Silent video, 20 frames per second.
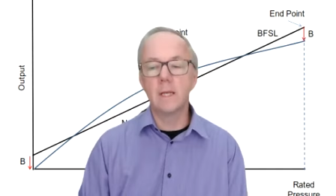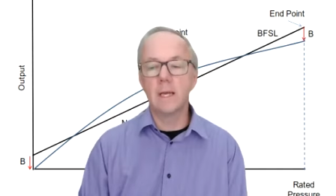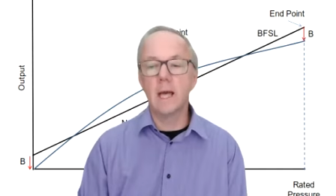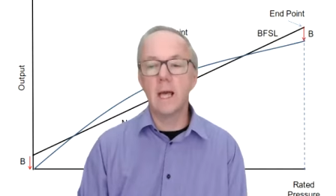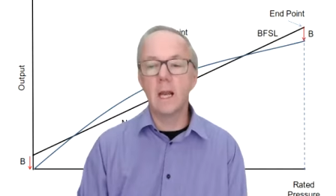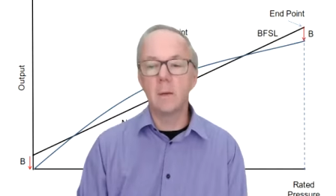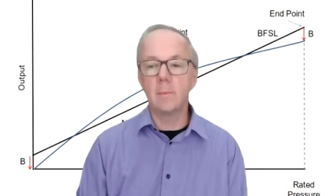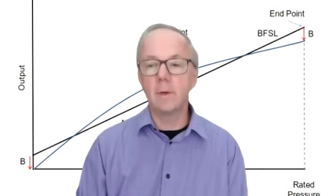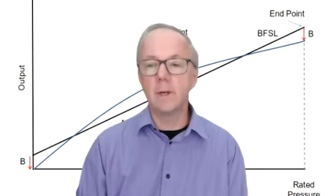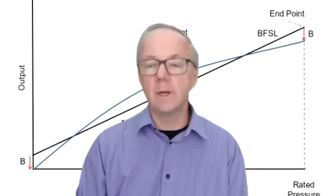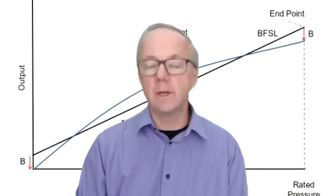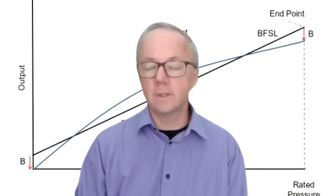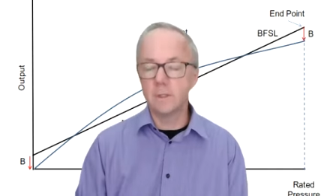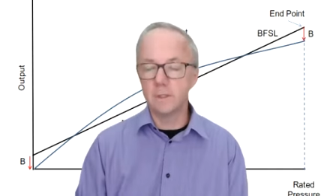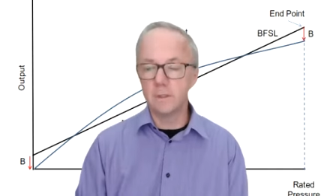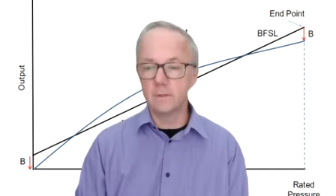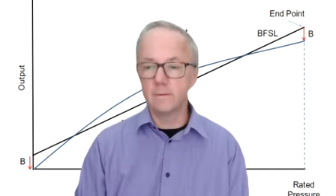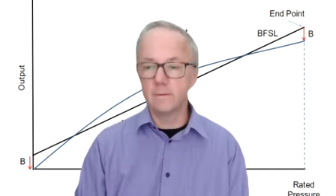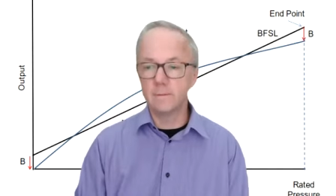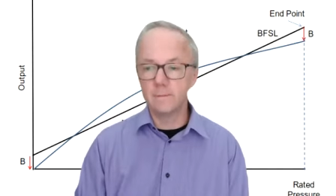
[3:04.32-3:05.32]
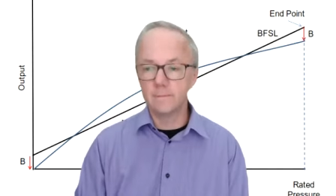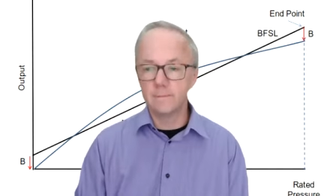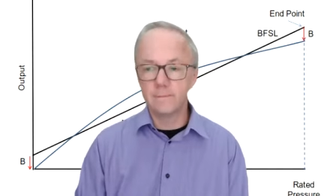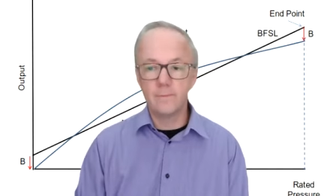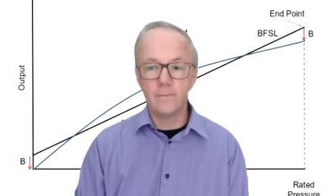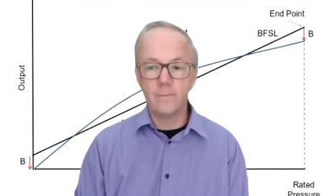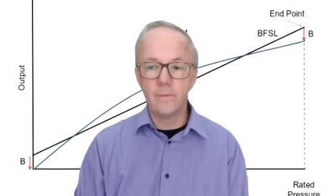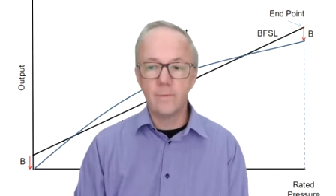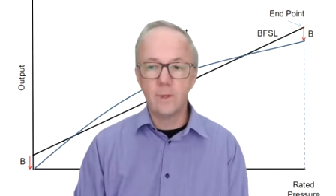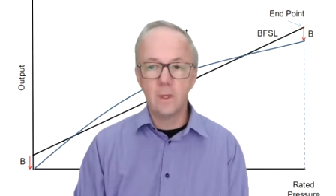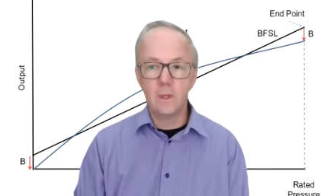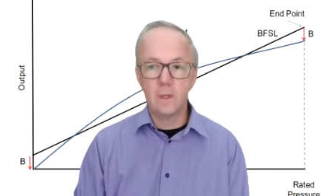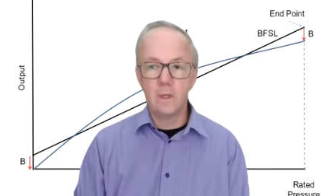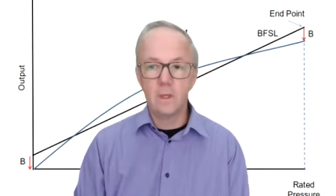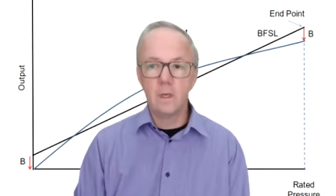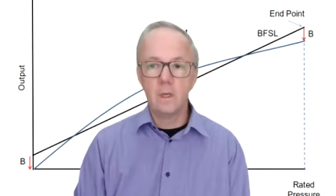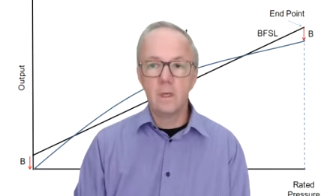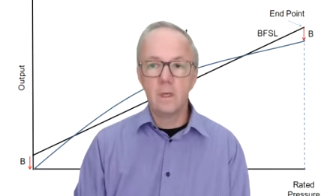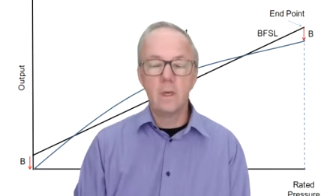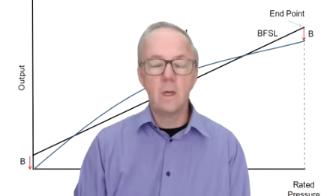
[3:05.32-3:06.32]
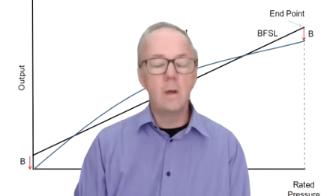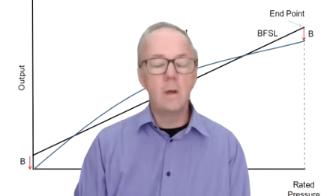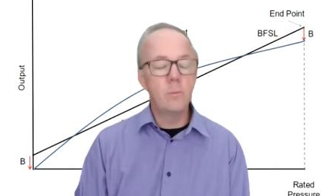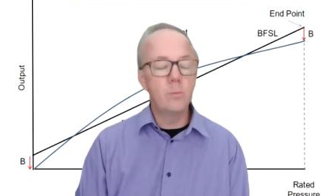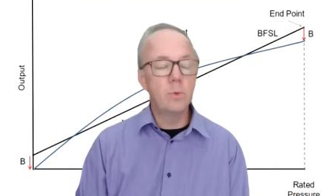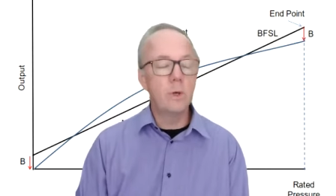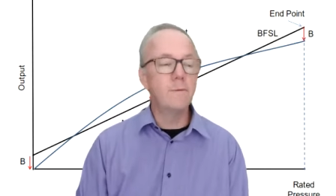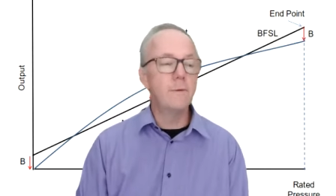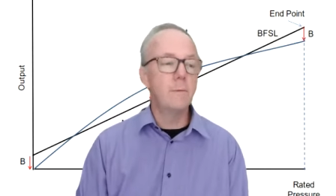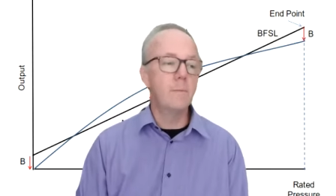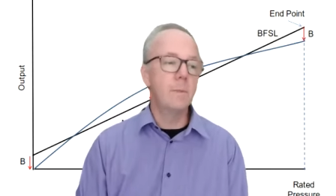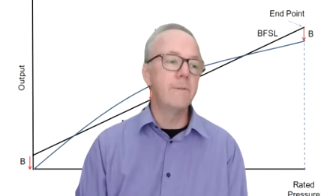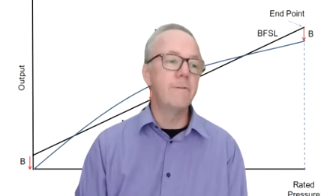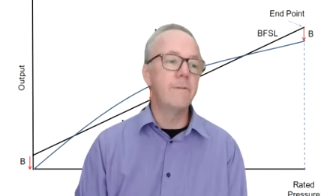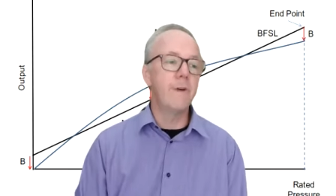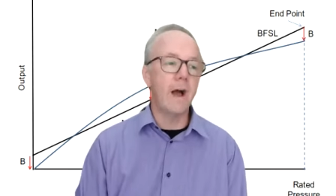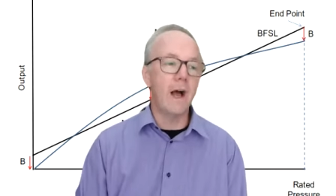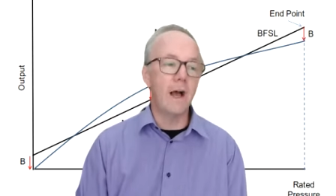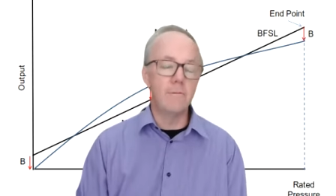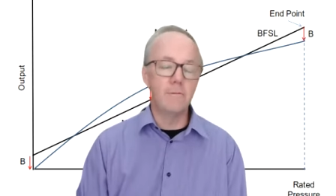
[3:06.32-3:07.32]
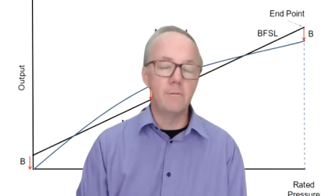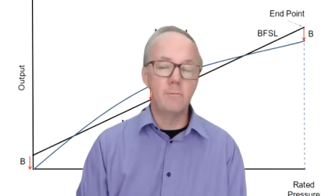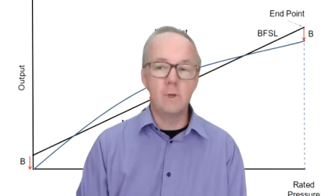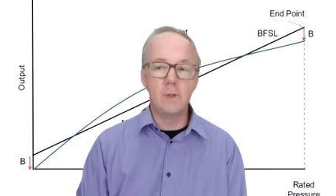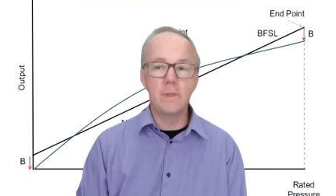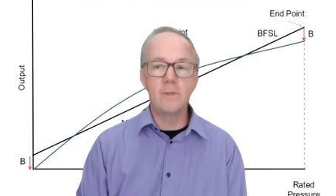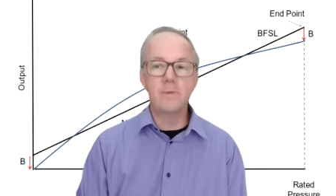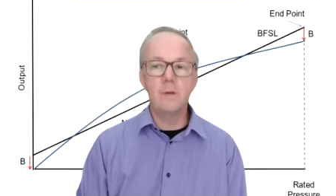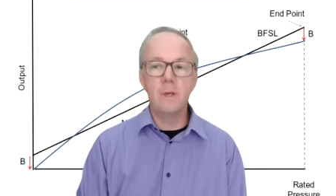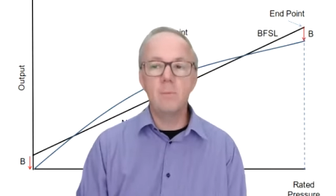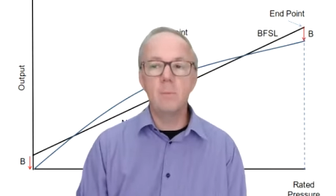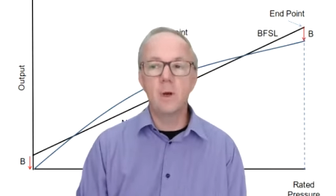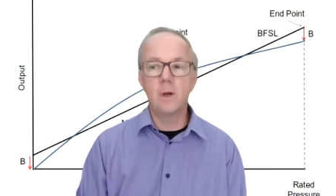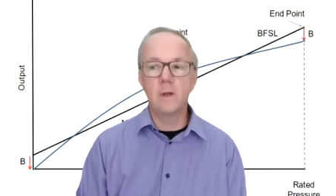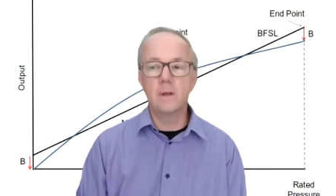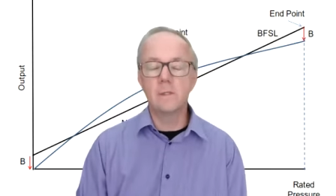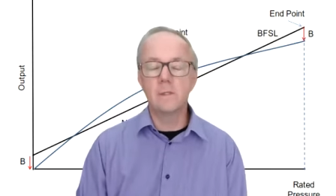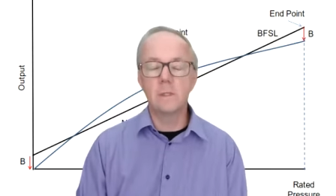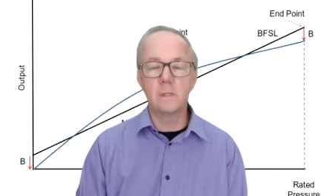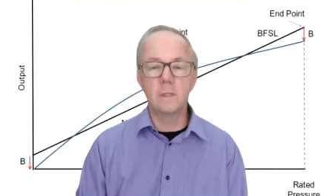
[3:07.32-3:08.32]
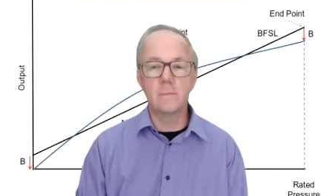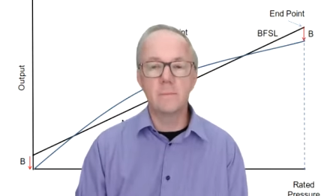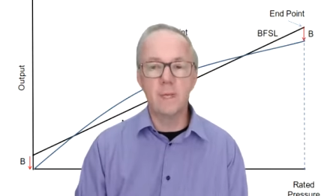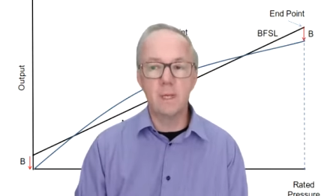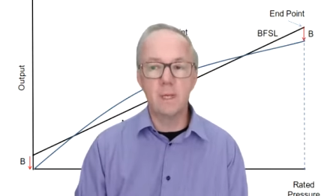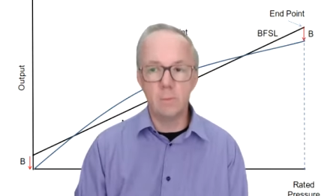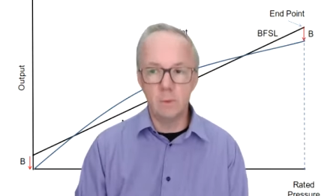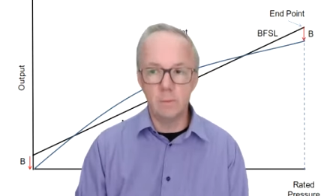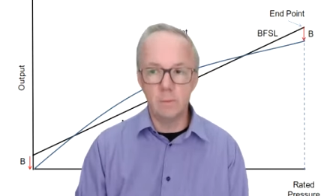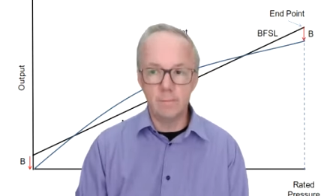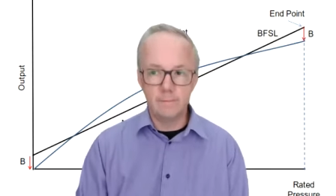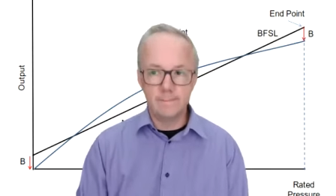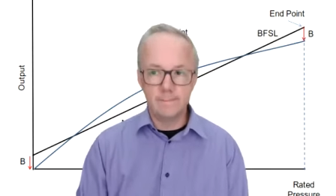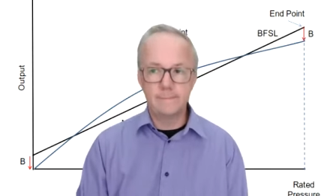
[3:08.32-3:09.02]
a calibration, and preferably five, but three points is a minimum.